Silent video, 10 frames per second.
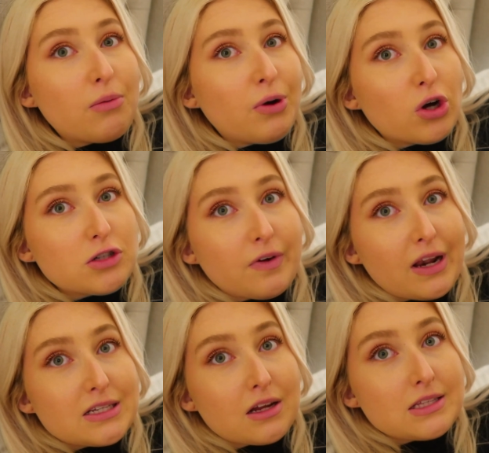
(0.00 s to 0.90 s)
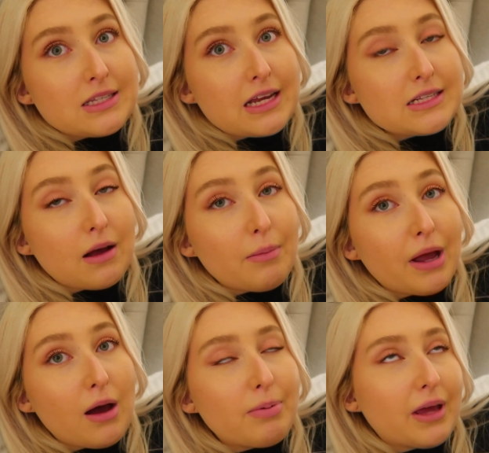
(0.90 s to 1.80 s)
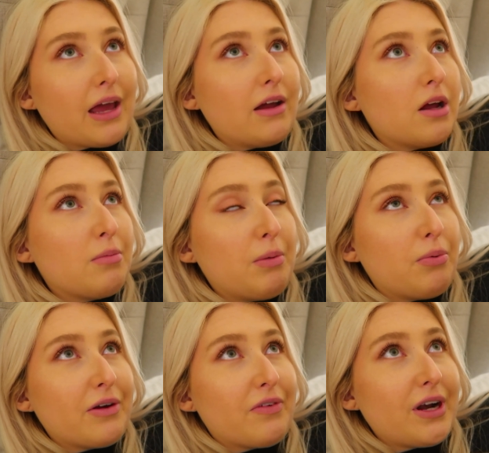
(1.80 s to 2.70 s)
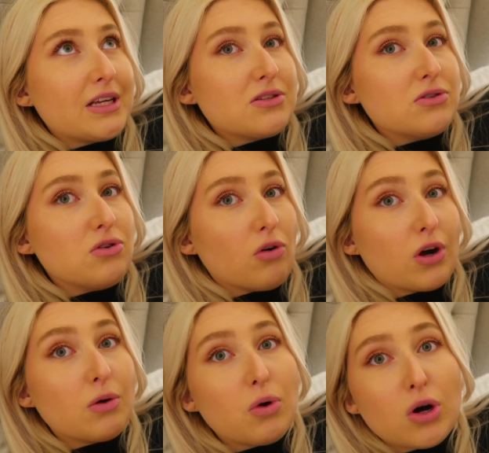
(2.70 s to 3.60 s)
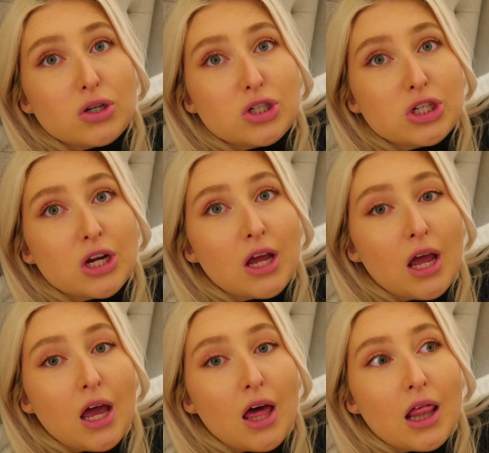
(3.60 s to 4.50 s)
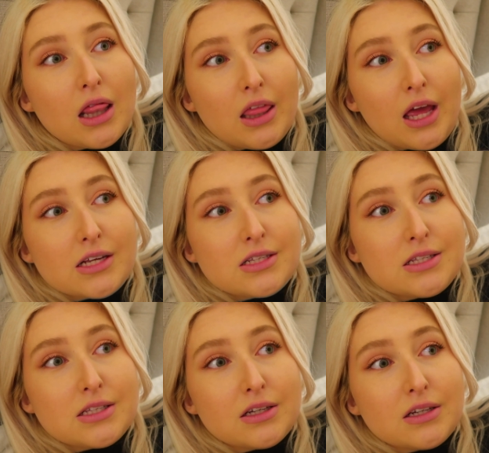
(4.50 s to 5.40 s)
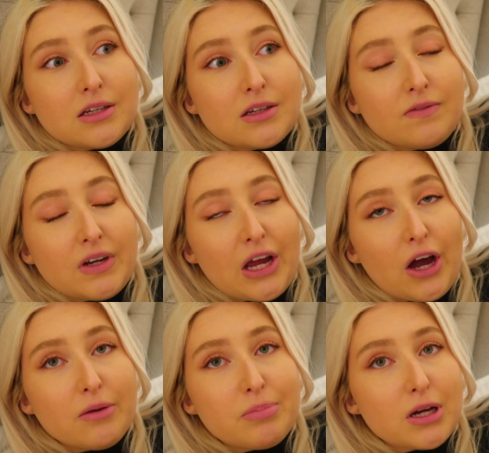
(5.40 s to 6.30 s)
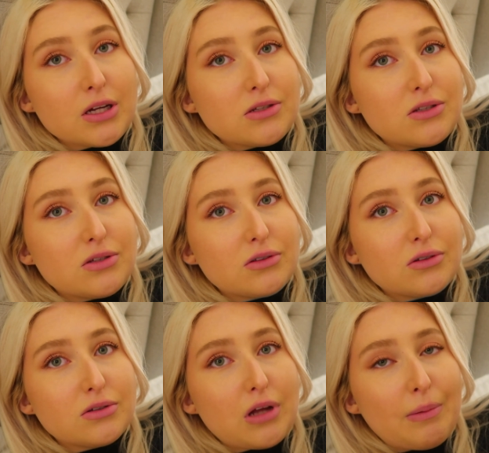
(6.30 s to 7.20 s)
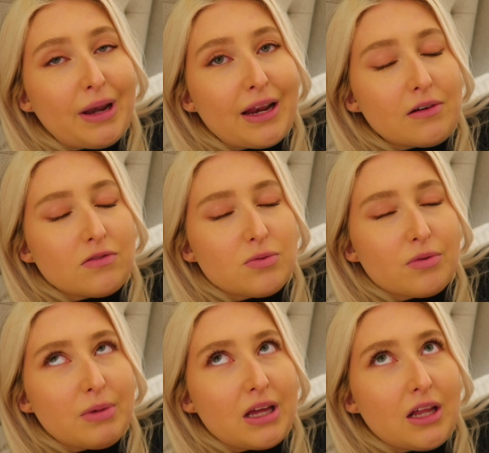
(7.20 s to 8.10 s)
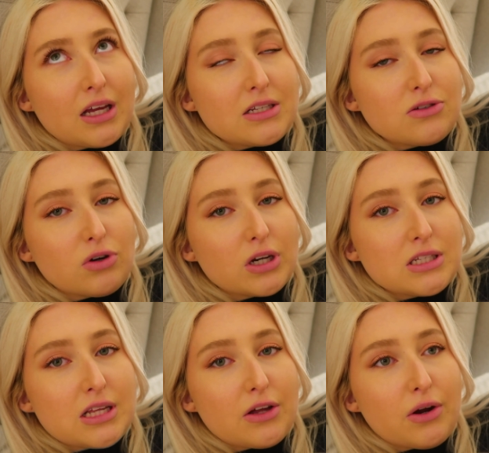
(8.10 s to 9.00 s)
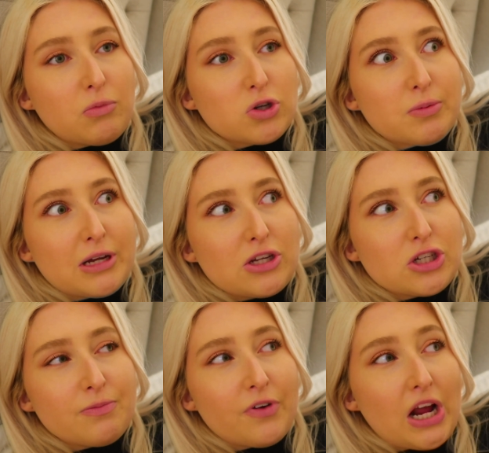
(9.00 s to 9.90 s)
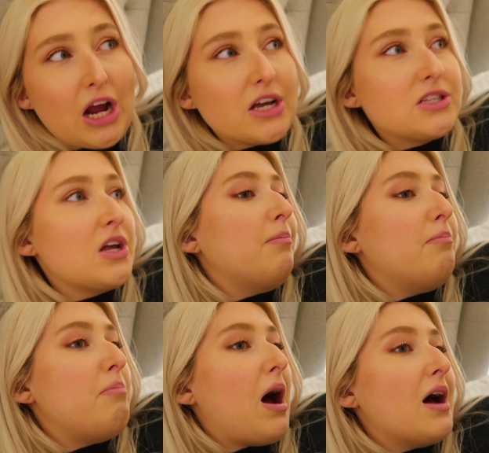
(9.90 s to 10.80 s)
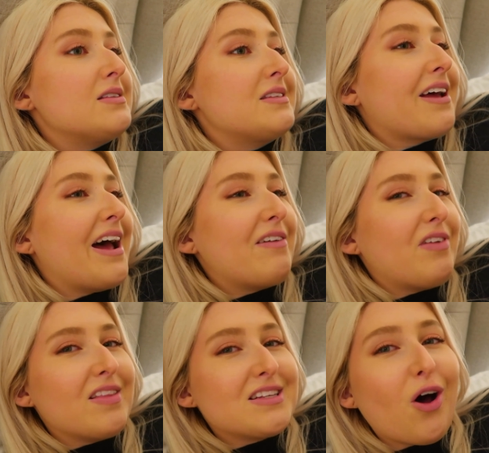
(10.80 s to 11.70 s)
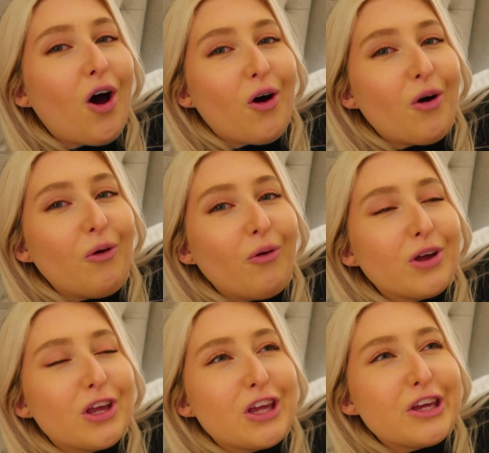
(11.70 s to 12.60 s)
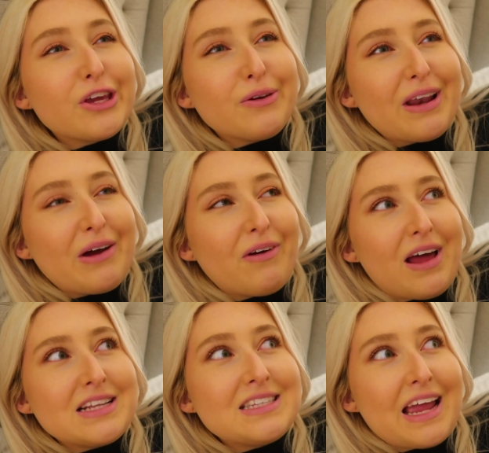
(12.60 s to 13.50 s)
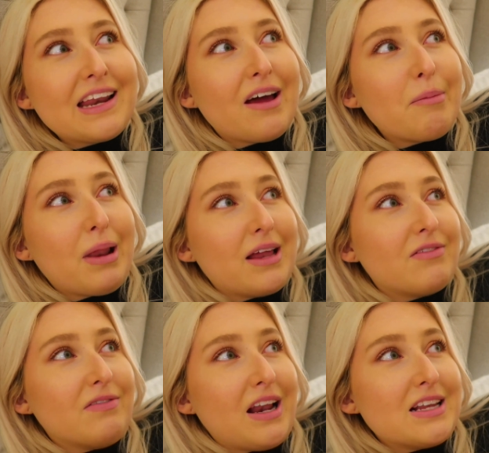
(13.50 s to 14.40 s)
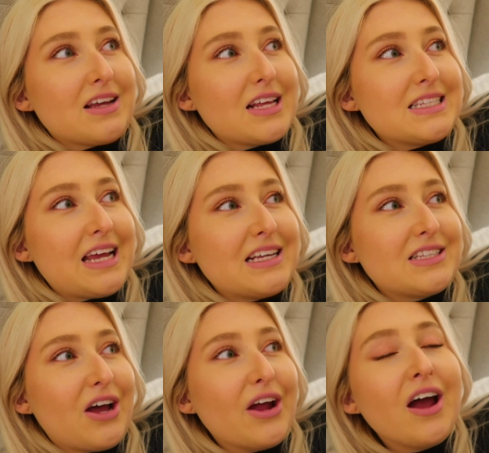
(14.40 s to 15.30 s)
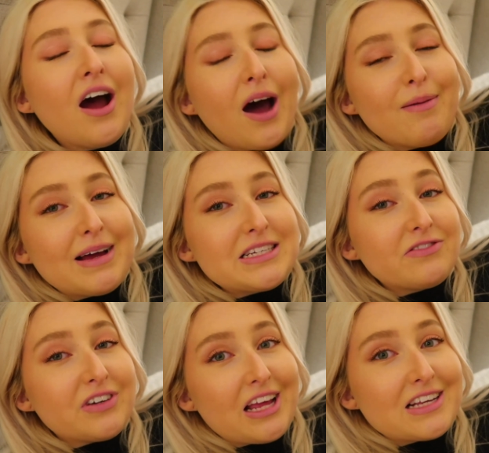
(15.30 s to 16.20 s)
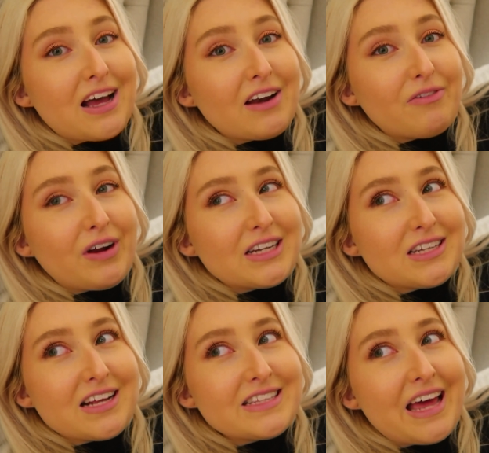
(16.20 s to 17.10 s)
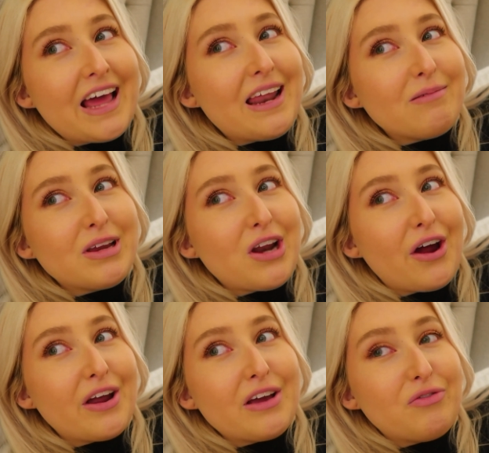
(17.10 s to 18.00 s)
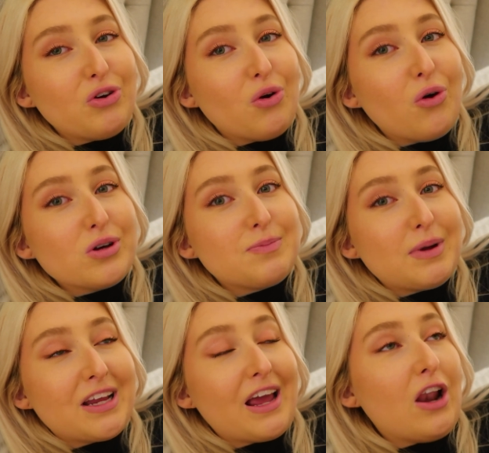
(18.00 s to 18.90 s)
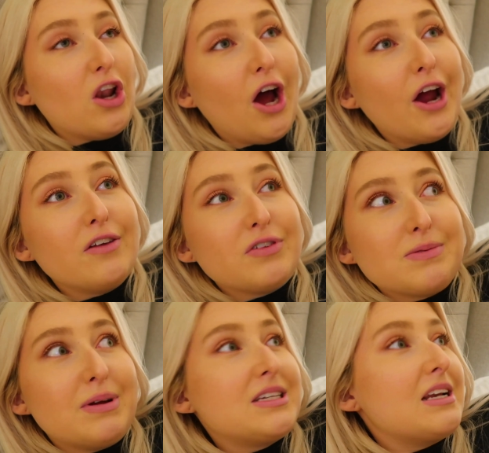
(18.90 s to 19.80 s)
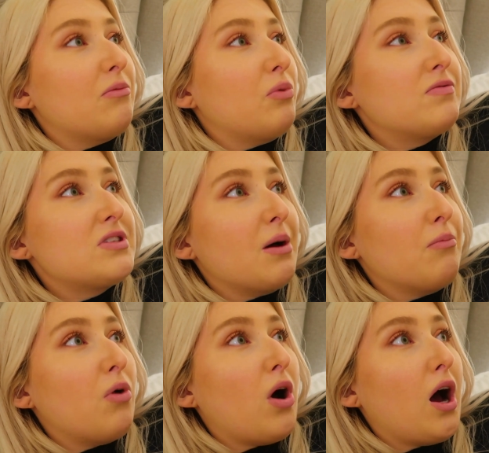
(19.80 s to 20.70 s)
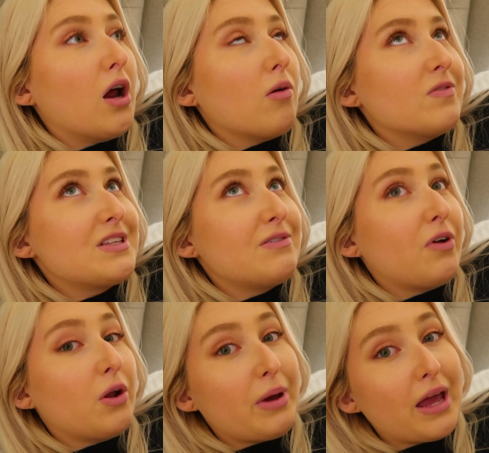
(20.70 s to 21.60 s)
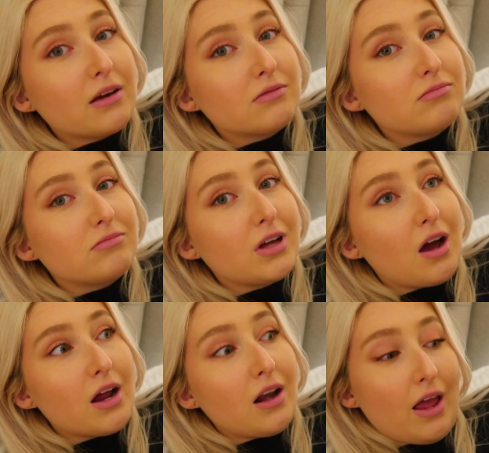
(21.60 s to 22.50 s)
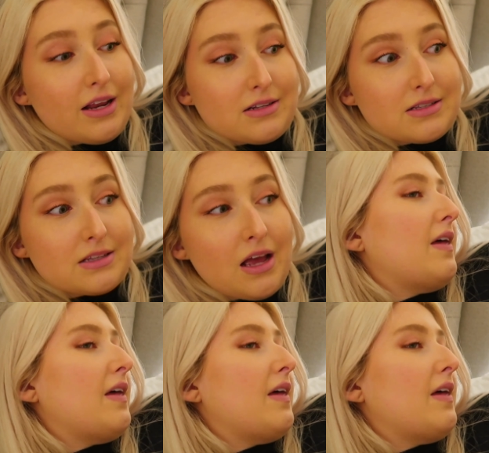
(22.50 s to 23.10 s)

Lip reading: Oh my gosh, Valentine's Day is coming up. Okay, I know my boyfriend is not gonna watch this video, because I mean, he lives with me, like he's not gonna sit there and watch my YouTube videos. But I have like this whole cute little like date night planned for Valentine's Day. So I'm actually really excited for Valentine's Day. Let me know if you're spending it alone, if you're spending it with someone, obviously following the guidelines.